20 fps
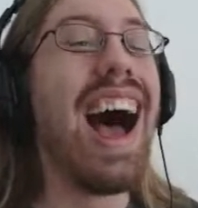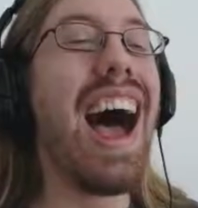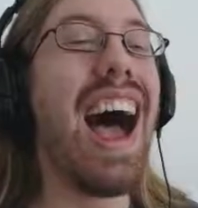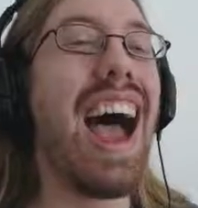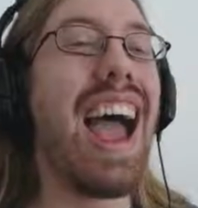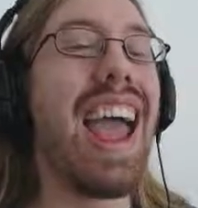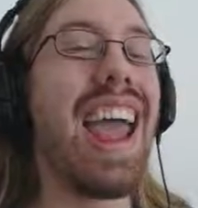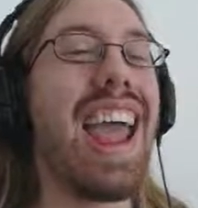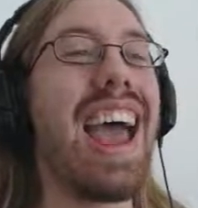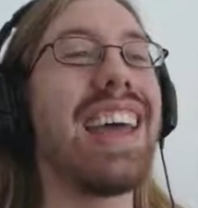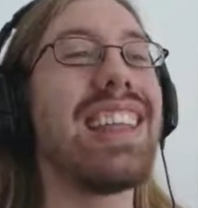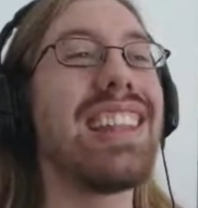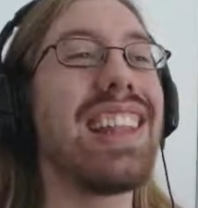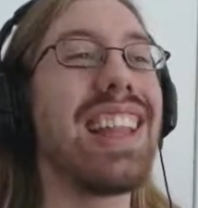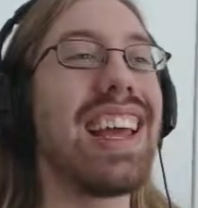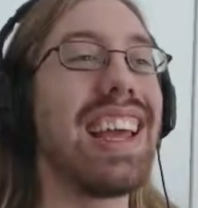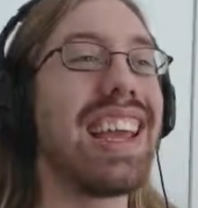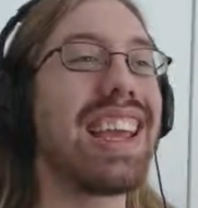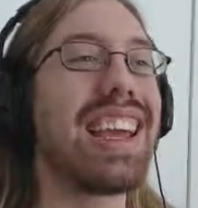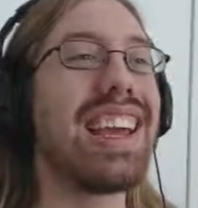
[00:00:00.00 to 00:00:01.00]
I had
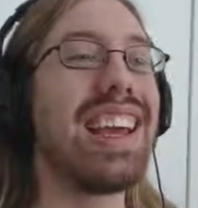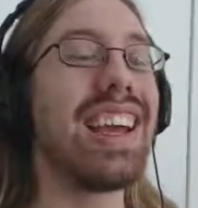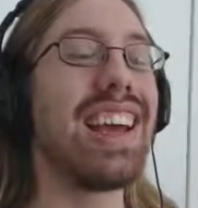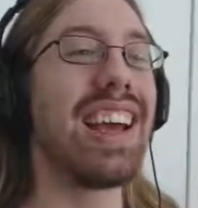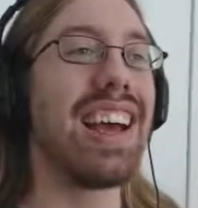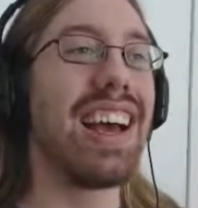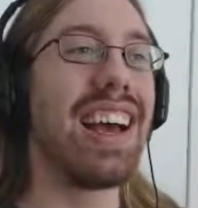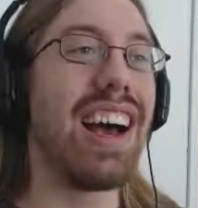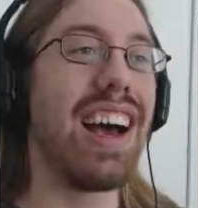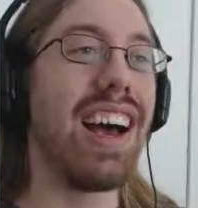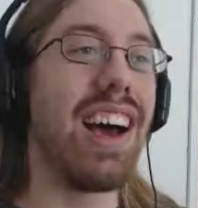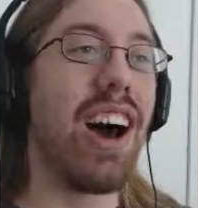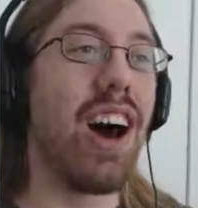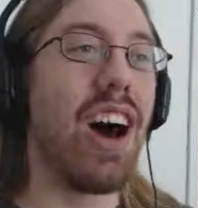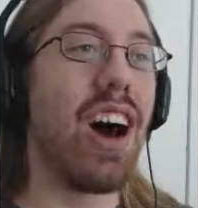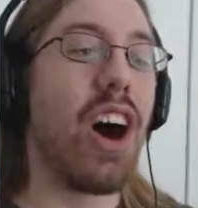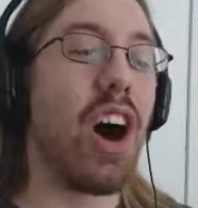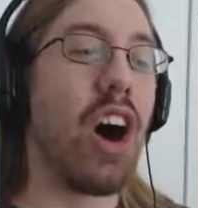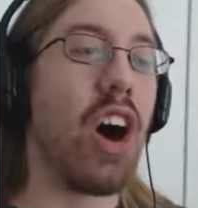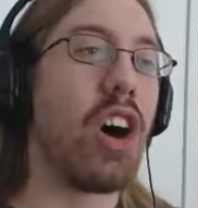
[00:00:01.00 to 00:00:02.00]
like
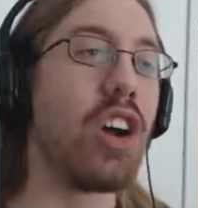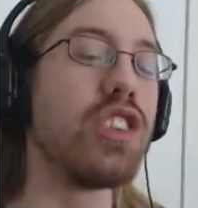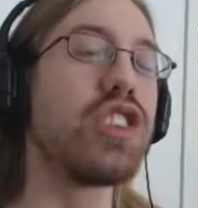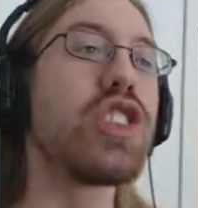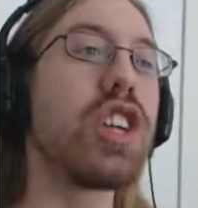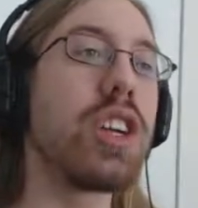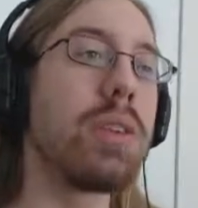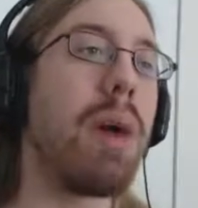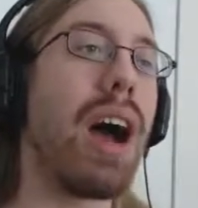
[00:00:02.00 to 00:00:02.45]
a hundred